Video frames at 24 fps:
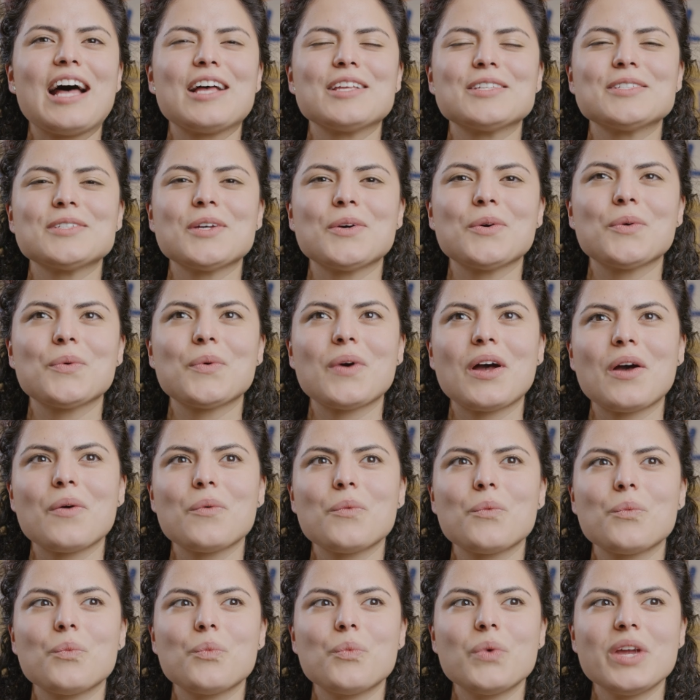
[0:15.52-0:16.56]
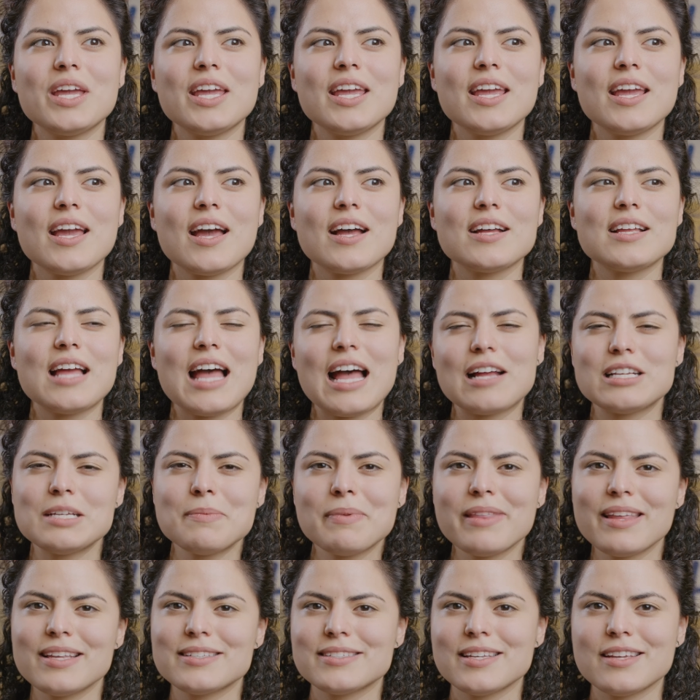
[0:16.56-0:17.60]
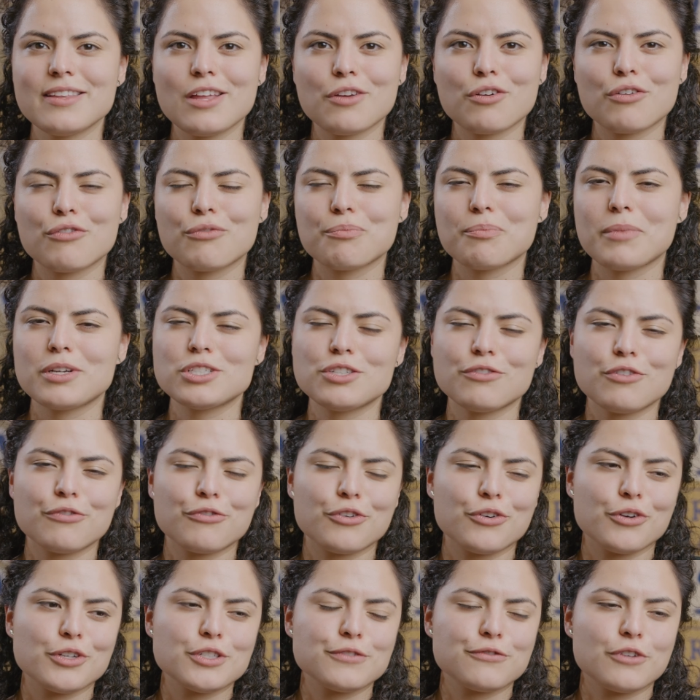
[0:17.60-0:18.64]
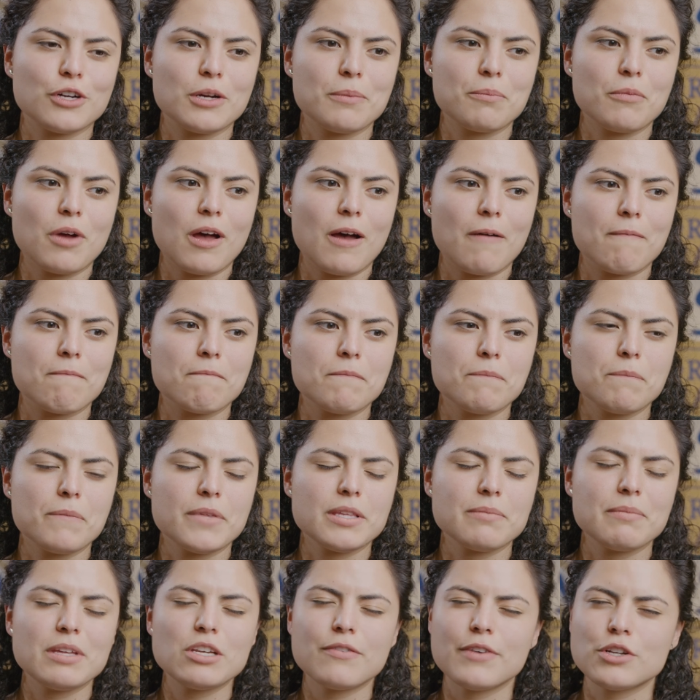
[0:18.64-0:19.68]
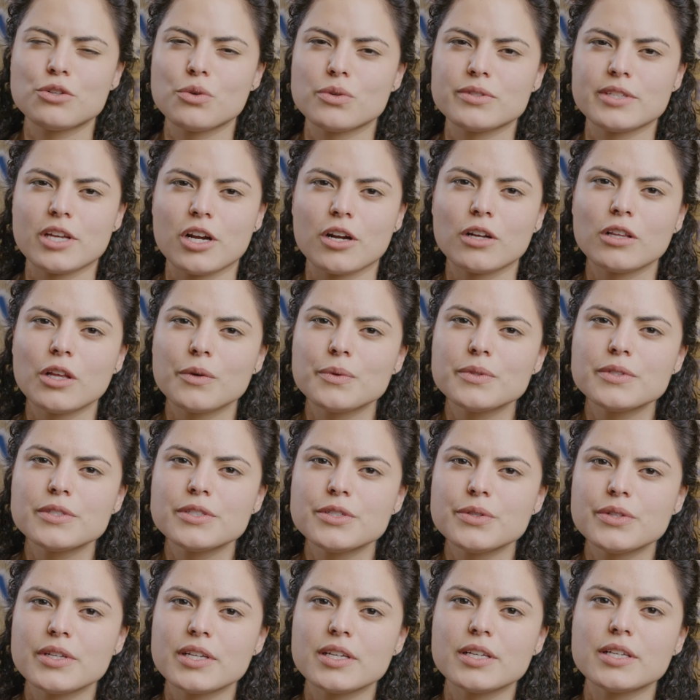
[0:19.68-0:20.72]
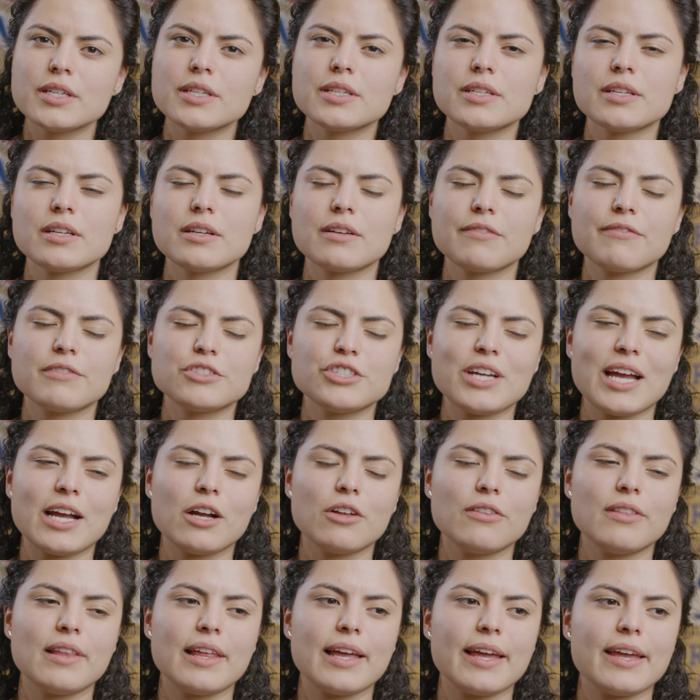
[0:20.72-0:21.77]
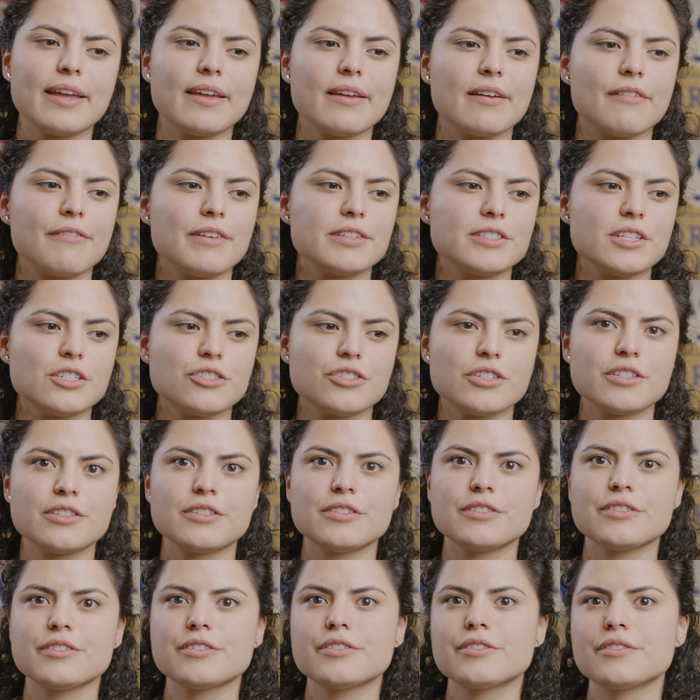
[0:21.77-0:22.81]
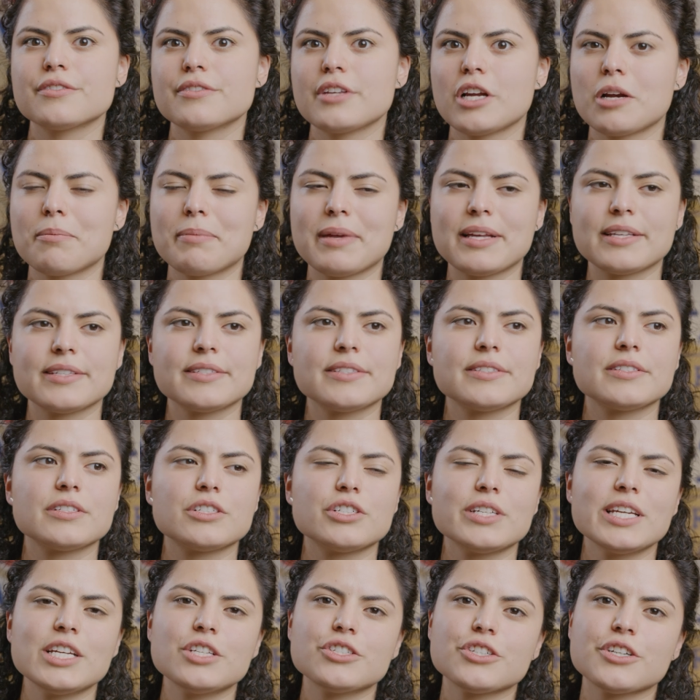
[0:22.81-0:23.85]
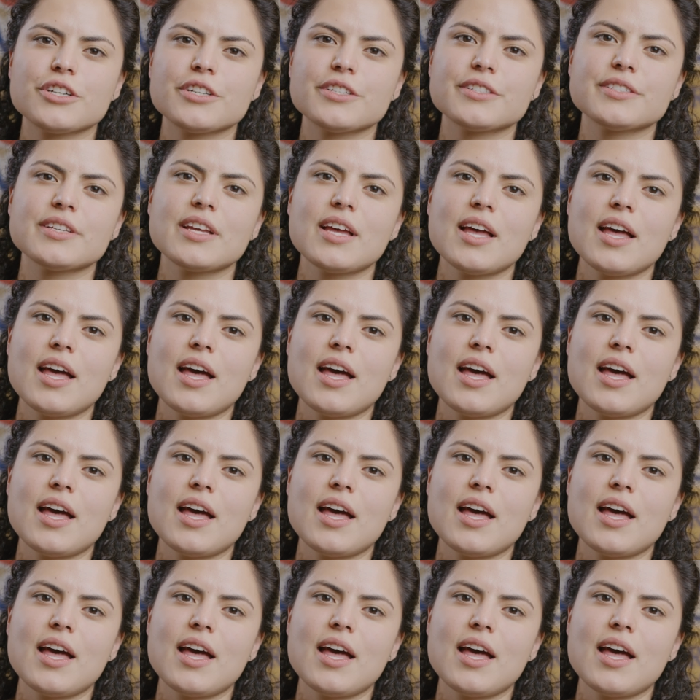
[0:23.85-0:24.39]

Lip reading: So we typically see like a bunch of referrals from individuals that are close to the child, like physicians, therapists, teachers,